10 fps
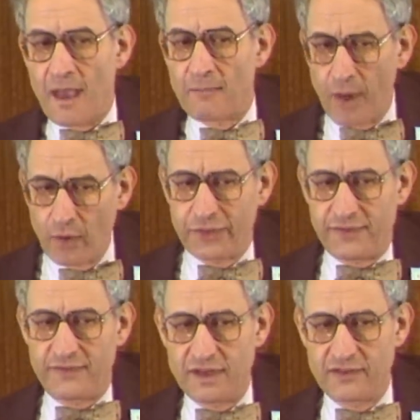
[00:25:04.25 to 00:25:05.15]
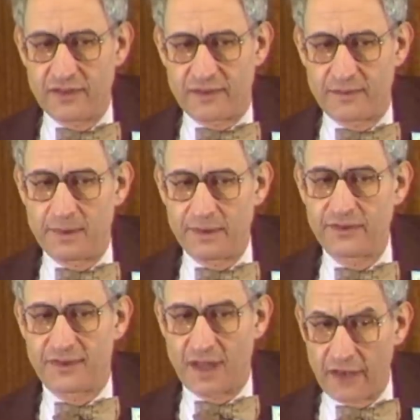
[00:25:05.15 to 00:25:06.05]
Both of these disciplines,
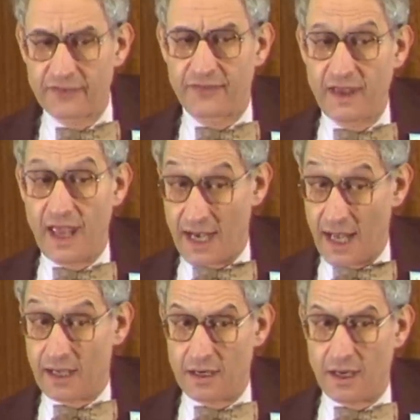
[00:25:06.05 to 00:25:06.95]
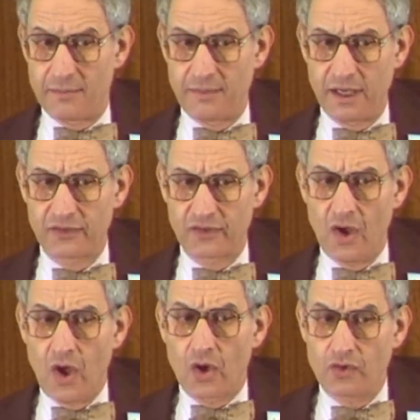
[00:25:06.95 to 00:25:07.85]
philosophy and economics,
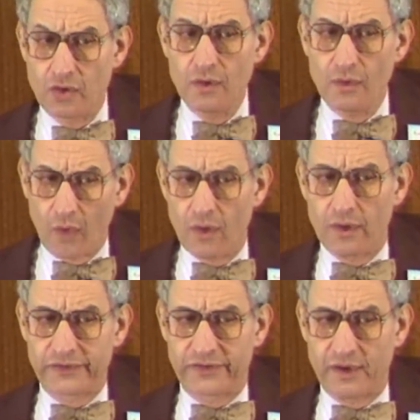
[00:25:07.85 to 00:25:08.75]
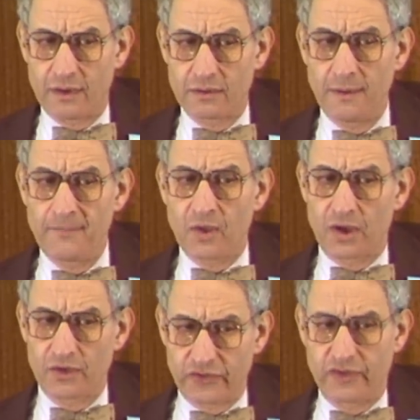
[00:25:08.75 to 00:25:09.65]
do also
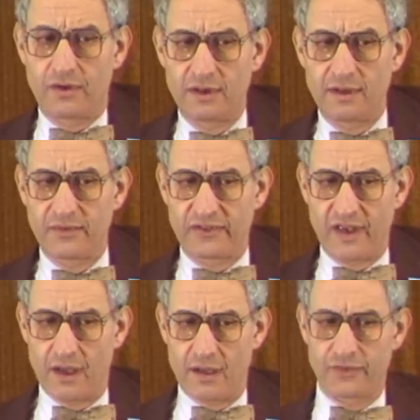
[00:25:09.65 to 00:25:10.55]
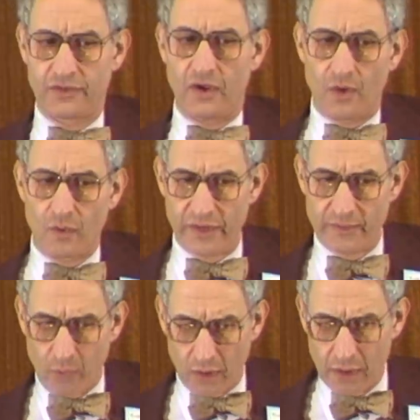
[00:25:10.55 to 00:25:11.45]
concern themselves with
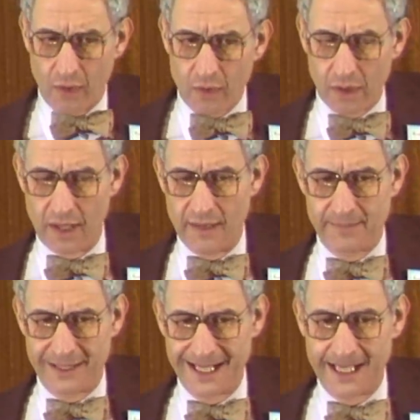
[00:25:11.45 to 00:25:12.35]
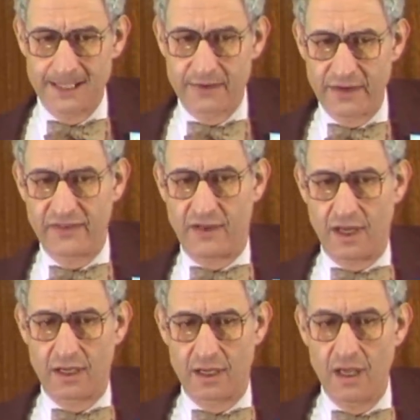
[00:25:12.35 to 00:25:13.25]
more local and
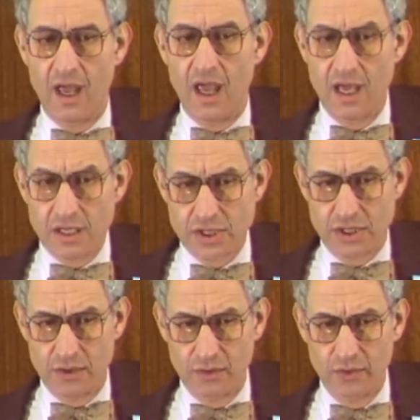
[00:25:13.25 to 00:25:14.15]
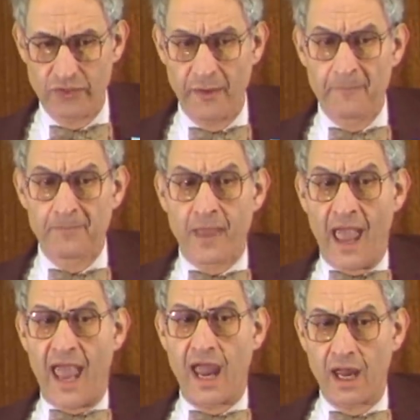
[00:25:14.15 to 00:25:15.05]
particularistic issues,
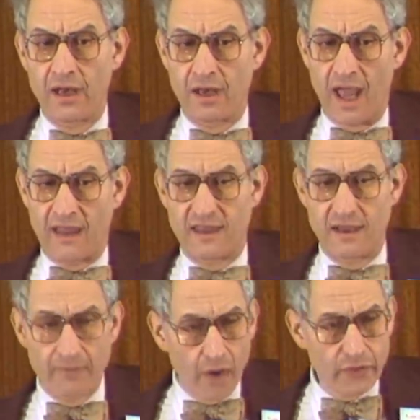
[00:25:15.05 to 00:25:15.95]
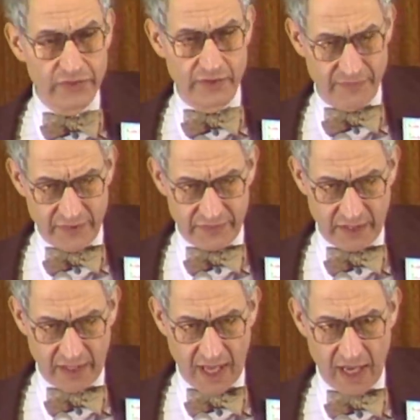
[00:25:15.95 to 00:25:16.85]
and at their most
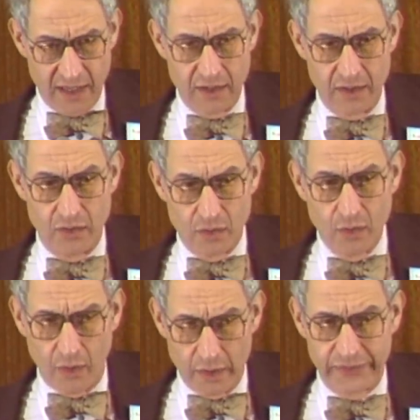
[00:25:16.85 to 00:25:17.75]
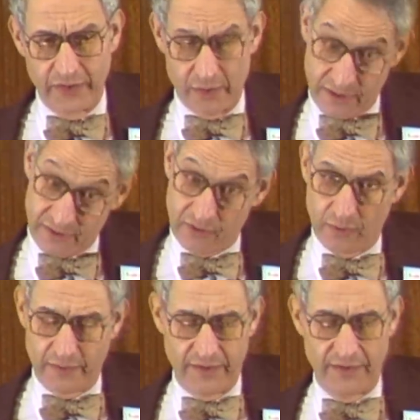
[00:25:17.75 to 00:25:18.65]
sophisticated, do also, and this is
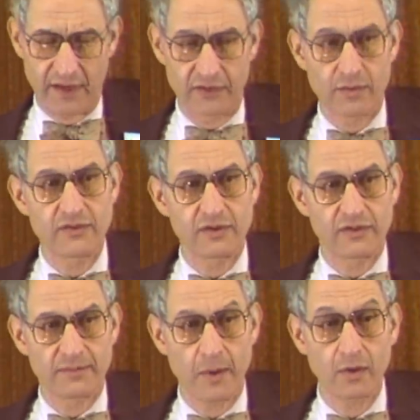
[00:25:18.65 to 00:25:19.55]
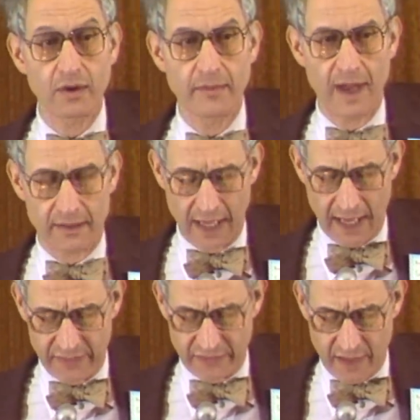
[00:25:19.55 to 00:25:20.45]
one of the things Richard spoke about
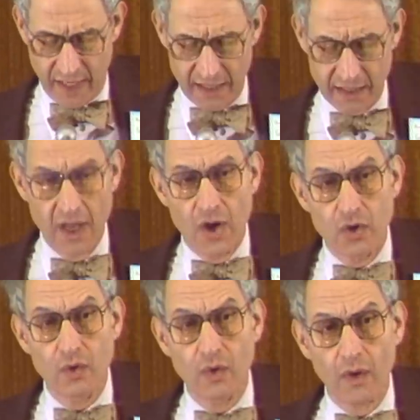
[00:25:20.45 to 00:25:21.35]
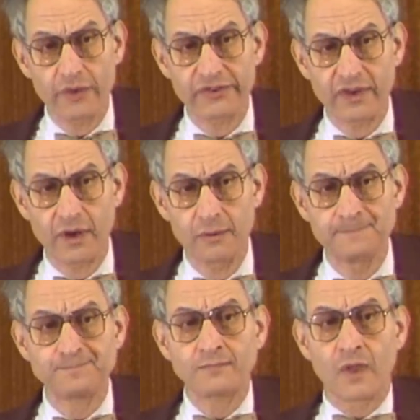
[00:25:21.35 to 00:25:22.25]
last night, do also
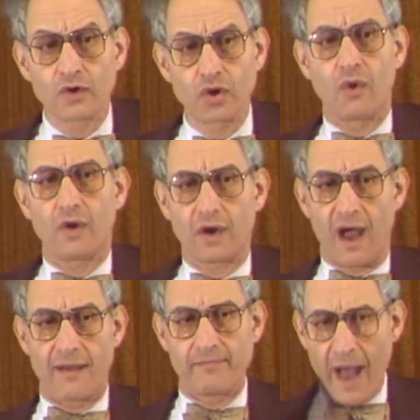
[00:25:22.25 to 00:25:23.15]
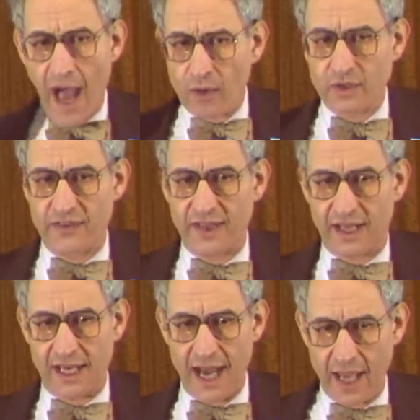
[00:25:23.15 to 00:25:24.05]
talk about the
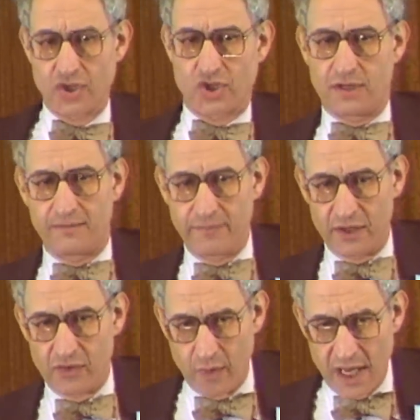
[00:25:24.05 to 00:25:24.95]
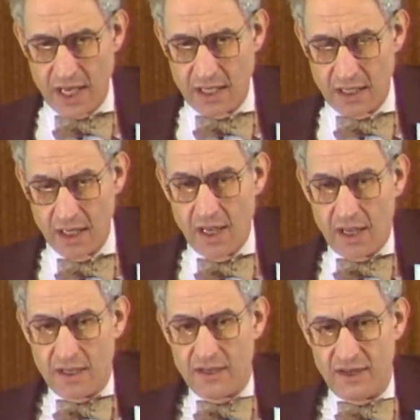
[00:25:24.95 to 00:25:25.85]
connection between
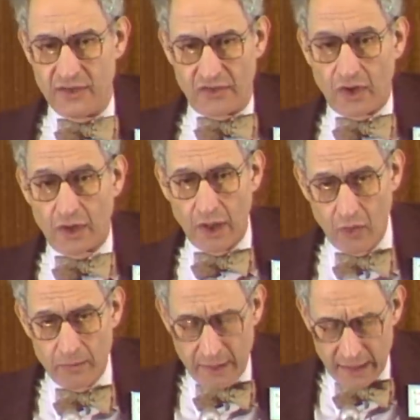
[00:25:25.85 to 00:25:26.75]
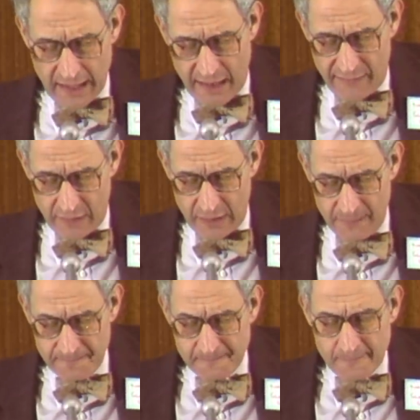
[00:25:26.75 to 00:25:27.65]
this global level